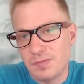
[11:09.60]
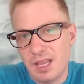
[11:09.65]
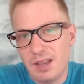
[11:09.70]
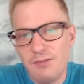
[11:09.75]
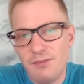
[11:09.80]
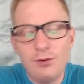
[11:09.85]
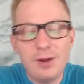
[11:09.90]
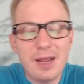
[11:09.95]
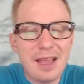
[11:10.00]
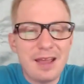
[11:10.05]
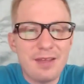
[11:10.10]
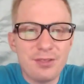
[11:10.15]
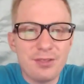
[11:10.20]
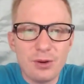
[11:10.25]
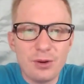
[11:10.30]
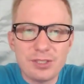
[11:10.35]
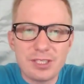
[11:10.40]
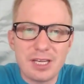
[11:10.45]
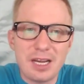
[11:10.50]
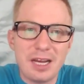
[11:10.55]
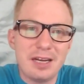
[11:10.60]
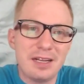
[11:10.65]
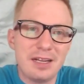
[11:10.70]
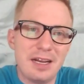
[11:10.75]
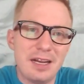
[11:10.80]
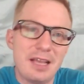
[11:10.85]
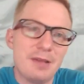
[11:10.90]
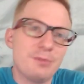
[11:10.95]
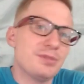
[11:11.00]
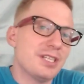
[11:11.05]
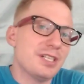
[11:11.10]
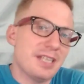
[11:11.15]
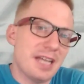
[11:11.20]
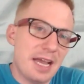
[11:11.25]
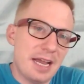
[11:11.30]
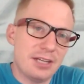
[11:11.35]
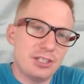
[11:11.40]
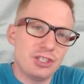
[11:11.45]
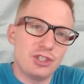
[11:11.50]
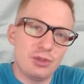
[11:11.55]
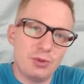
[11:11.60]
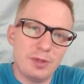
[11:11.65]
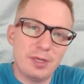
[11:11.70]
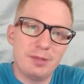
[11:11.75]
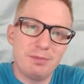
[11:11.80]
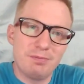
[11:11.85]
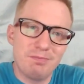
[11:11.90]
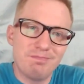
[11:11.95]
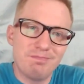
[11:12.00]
If we had those kind of names attached to it.